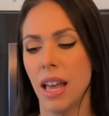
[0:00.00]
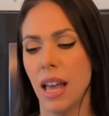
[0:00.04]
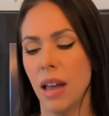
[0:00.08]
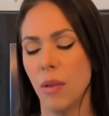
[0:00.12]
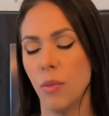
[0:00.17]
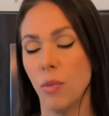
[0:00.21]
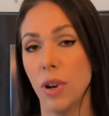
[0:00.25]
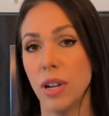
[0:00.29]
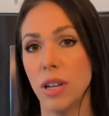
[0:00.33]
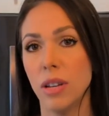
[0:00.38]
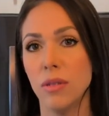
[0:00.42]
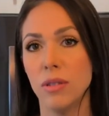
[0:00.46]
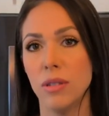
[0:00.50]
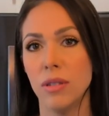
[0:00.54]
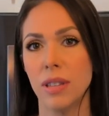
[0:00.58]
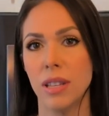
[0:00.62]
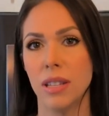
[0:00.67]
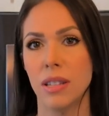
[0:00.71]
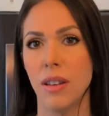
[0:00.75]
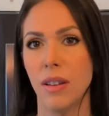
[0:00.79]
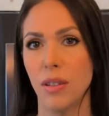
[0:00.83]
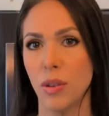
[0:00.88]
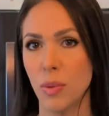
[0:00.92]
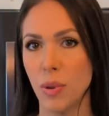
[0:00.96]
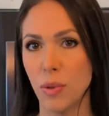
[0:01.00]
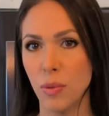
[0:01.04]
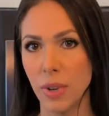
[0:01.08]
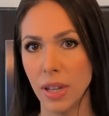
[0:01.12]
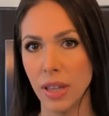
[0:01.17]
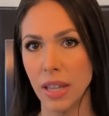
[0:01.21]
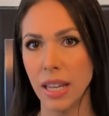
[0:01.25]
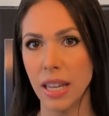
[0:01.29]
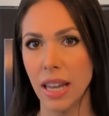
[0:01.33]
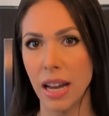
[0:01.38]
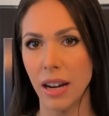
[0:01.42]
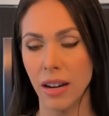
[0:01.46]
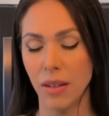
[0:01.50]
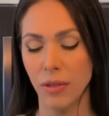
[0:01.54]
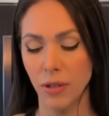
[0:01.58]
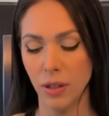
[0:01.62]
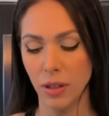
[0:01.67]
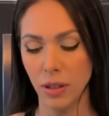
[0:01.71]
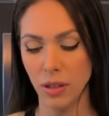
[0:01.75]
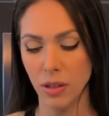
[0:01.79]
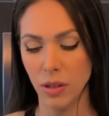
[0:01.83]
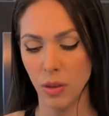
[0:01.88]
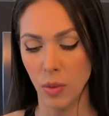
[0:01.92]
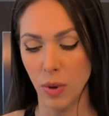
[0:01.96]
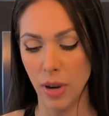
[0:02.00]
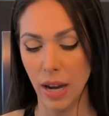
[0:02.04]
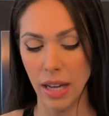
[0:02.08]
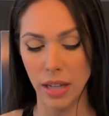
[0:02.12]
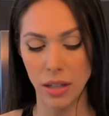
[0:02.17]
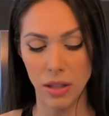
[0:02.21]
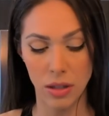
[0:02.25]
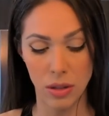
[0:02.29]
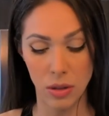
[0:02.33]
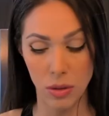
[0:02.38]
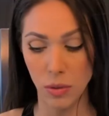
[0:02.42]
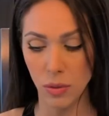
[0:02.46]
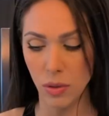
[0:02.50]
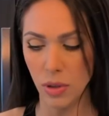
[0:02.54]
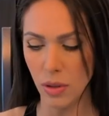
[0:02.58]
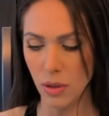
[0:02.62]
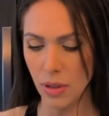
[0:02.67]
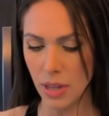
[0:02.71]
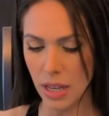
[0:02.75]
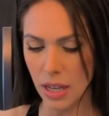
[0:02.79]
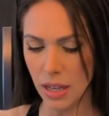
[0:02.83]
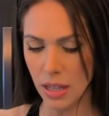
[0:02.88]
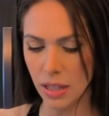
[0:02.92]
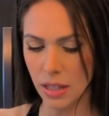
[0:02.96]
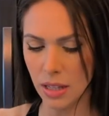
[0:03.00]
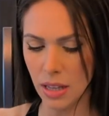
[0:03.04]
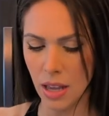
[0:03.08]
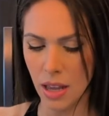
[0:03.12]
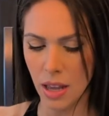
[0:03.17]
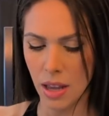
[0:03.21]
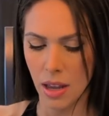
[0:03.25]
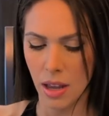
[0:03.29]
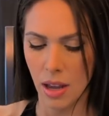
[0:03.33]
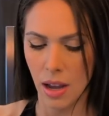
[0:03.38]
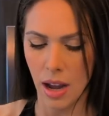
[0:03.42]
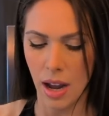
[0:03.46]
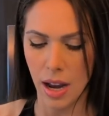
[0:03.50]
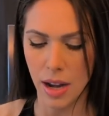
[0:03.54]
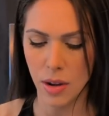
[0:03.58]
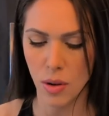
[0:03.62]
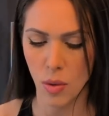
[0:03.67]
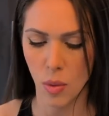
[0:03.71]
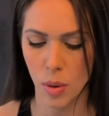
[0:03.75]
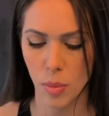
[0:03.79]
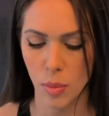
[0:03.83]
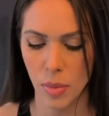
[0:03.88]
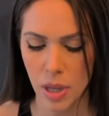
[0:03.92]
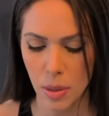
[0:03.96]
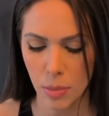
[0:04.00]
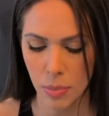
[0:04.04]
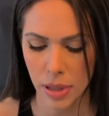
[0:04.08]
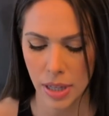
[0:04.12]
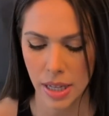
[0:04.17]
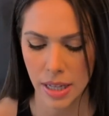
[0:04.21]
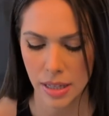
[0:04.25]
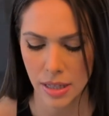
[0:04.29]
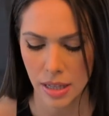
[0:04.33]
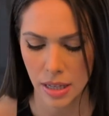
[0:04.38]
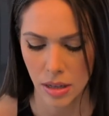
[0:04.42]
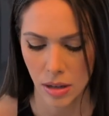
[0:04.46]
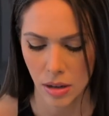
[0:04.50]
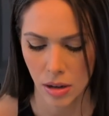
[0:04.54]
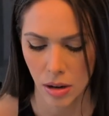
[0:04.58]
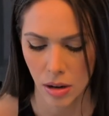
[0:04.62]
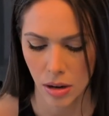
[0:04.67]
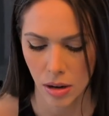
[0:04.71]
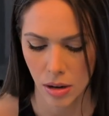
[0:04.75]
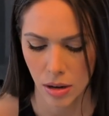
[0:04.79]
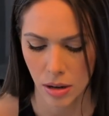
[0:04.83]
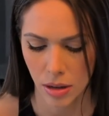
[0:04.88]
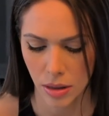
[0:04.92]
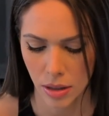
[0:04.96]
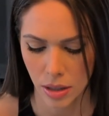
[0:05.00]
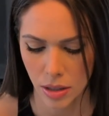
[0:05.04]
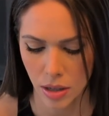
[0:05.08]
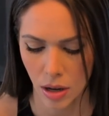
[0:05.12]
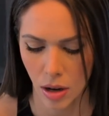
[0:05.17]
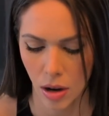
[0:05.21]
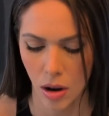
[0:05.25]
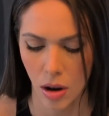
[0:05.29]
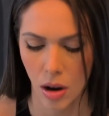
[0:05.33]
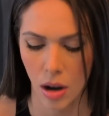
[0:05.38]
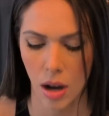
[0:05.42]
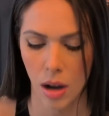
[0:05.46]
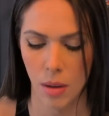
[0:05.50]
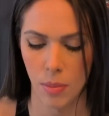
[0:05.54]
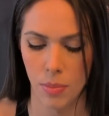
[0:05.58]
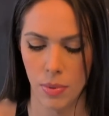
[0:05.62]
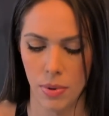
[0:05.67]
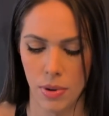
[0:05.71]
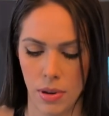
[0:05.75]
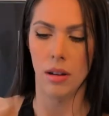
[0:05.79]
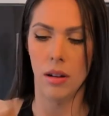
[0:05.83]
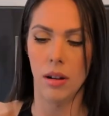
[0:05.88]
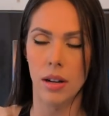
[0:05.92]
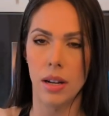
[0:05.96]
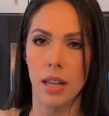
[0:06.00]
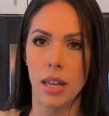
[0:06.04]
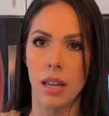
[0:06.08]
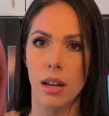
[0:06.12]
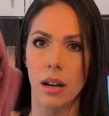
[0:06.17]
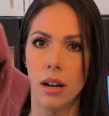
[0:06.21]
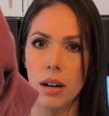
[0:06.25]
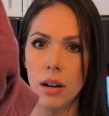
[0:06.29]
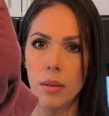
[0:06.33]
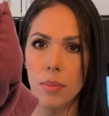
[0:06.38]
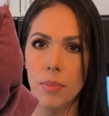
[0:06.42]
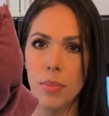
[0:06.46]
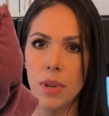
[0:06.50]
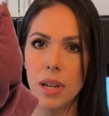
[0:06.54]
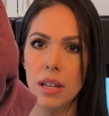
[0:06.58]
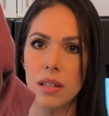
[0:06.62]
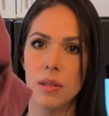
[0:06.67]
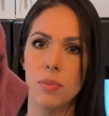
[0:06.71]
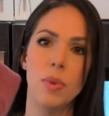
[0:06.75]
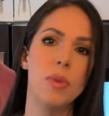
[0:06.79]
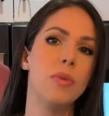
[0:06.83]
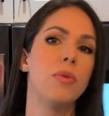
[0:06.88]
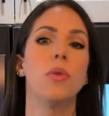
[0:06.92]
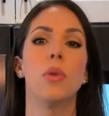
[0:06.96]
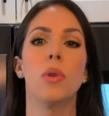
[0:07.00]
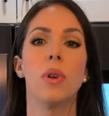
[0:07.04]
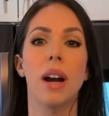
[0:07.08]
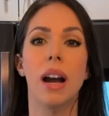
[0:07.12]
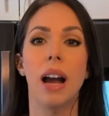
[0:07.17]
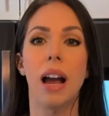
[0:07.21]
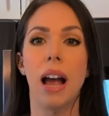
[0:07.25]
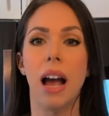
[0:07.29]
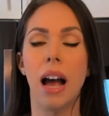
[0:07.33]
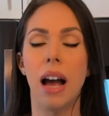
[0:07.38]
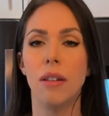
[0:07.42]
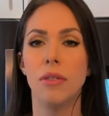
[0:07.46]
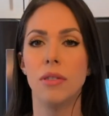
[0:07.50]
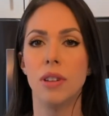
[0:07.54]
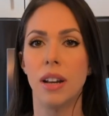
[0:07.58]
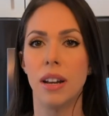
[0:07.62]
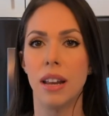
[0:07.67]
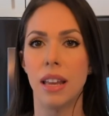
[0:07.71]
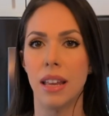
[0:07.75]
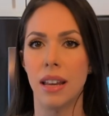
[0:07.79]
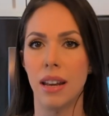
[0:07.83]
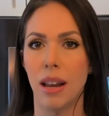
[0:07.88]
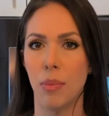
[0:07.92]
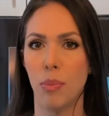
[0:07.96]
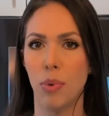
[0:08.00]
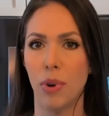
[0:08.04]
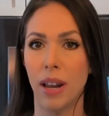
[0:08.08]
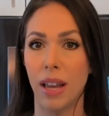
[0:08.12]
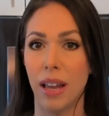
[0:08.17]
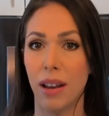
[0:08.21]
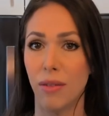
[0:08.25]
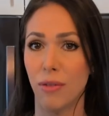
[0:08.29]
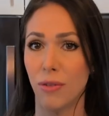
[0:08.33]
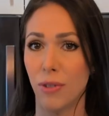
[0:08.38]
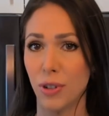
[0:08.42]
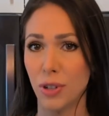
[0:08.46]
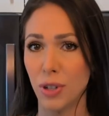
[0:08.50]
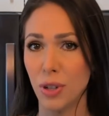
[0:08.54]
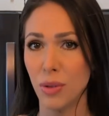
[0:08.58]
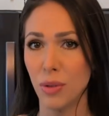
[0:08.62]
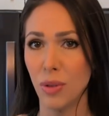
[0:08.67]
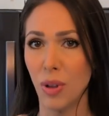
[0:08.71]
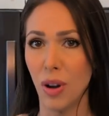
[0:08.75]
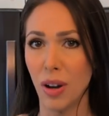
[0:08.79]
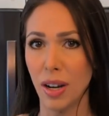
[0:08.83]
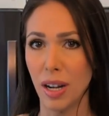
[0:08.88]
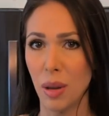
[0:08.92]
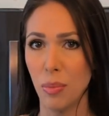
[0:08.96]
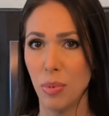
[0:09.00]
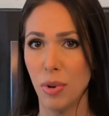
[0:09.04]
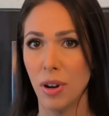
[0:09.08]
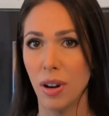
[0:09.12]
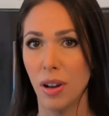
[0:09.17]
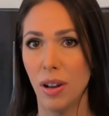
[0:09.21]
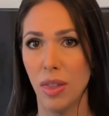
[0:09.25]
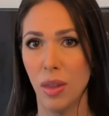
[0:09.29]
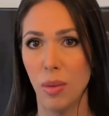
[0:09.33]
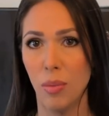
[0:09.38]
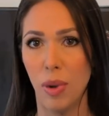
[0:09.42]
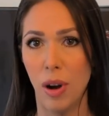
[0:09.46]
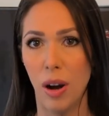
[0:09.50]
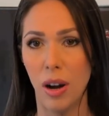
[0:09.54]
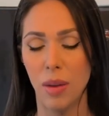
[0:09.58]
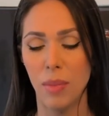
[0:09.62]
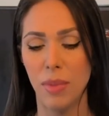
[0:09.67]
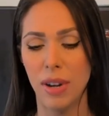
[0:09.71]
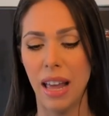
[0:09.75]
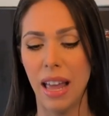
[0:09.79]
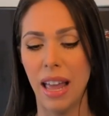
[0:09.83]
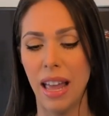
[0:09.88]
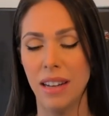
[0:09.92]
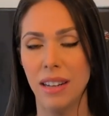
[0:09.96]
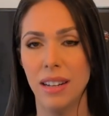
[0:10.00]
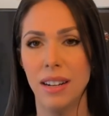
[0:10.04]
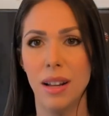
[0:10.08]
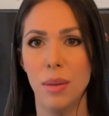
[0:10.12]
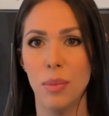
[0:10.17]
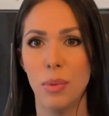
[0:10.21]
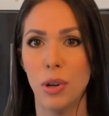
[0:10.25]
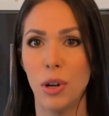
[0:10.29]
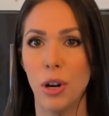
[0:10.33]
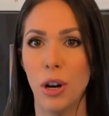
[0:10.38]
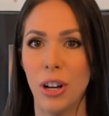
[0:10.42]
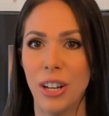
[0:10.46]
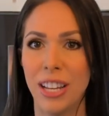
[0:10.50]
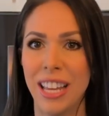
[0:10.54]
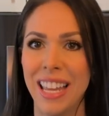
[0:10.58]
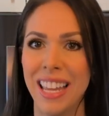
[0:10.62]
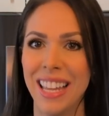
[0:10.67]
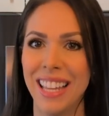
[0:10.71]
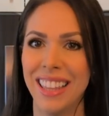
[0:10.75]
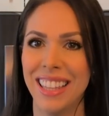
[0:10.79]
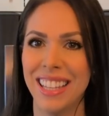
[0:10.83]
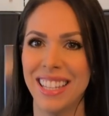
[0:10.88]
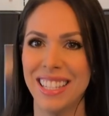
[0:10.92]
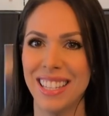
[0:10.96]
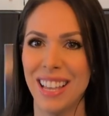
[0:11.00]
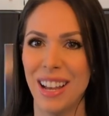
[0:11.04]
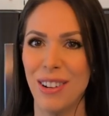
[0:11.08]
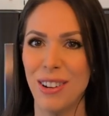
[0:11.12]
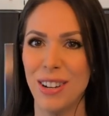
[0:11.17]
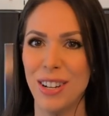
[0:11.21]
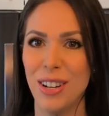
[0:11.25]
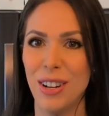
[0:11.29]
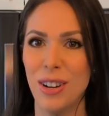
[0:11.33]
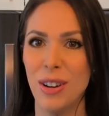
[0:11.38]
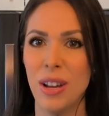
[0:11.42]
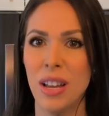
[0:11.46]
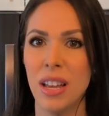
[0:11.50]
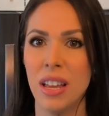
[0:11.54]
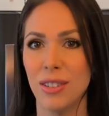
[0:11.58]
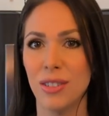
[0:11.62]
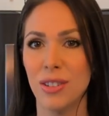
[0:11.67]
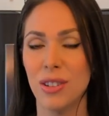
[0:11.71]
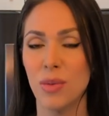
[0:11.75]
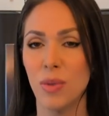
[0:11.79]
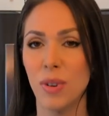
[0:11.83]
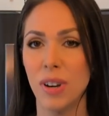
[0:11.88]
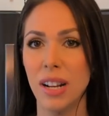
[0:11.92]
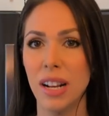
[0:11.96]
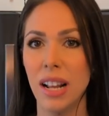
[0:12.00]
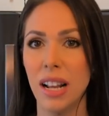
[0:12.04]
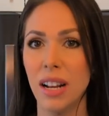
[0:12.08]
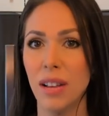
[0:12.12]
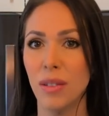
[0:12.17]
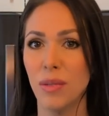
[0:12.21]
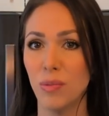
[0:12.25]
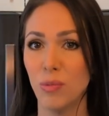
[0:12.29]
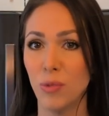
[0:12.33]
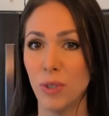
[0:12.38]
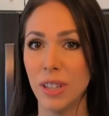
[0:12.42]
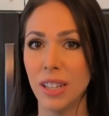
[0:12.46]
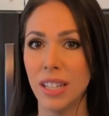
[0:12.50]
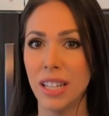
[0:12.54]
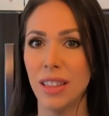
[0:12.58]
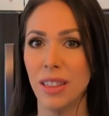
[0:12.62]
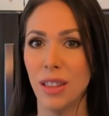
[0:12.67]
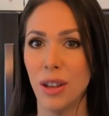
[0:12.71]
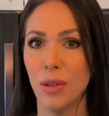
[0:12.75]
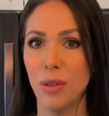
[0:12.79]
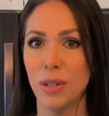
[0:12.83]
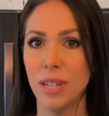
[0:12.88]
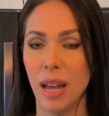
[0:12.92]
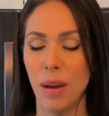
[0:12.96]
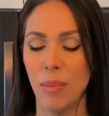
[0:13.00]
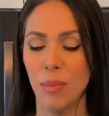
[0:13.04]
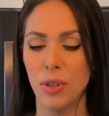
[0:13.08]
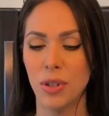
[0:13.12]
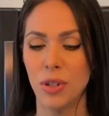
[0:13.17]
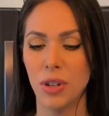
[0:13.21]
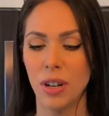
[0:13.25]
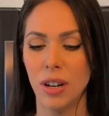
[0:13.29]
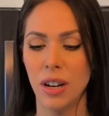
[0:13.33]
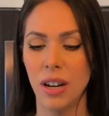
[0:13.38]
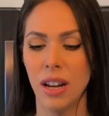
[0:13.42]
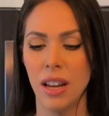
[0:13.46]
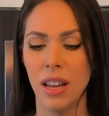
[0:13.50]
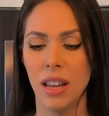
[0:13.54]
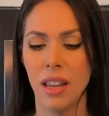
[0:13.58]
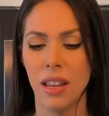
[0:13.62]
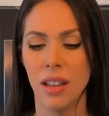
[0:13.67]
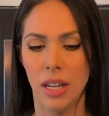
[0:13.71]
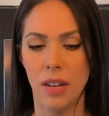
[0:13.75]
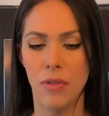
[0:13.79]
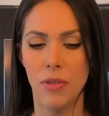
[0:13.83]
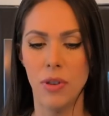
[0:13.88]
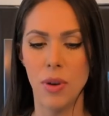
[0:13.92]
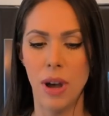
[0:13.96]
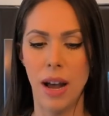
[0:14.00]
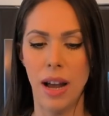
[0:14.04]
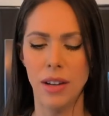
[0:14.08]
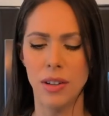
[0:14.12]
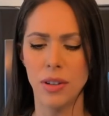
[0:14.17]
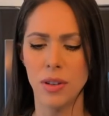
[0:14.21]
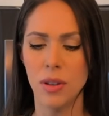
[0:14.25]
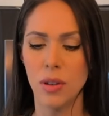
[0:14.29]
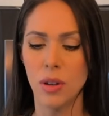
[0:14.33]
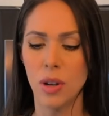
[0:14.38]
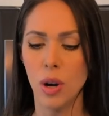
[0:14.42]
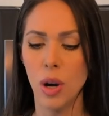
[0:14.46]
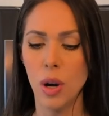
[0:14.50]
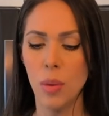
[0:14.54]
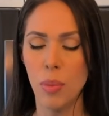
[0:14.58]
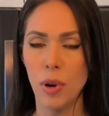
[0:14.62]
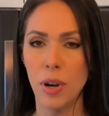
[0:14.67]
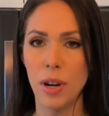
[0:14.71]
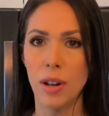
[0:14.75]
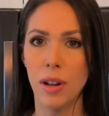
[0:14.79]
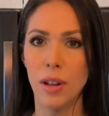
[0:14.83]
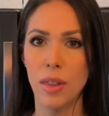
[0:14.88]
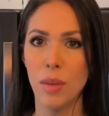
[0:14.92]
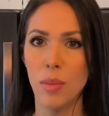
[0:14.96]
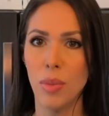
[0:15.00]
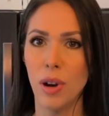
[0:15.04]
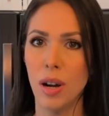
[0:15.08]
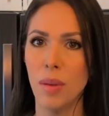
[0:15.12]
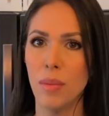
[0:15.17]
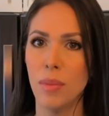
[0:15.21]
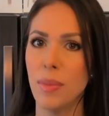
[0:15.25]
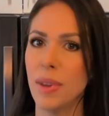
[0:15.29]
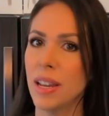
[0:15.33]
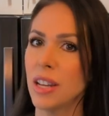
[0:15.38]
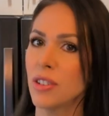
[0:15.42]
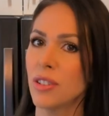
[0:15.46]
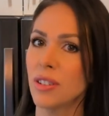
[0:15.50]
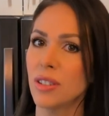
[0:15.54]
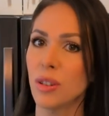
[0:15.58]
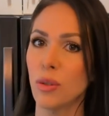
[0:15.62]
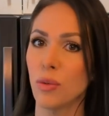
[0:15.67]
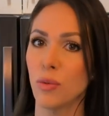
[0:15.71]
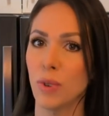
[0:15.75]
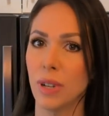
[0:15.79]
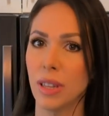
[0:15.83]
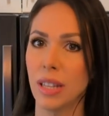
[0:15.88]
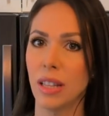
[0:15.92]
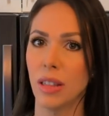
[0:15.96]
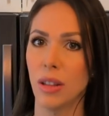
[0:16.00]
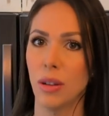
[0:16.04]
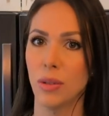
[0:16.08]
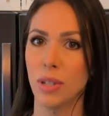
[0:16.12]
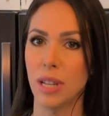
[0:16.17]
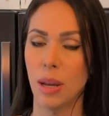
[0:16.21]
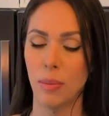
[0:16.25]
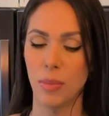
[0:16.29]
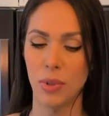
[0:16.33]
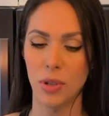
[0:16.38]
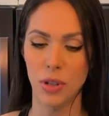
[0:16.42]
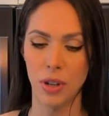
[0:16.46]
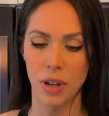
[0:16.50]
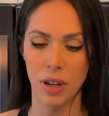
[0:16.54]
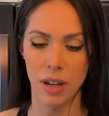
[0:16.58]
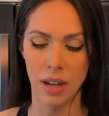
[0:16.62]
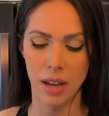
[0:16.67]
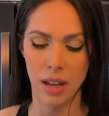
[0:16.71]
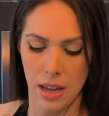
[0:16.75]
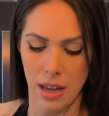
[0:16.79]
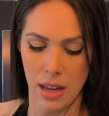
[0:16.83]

And when you do this, you have to be really careful. So when I do this, I normally place it on the top on here, because before I have done it and I put it in for too long and I put it on the bottom and I ended up cooking the sourdough. So you just want it at a really low temperature. And if you had to, you could put it on the bottom, make sure it's a really low temperature.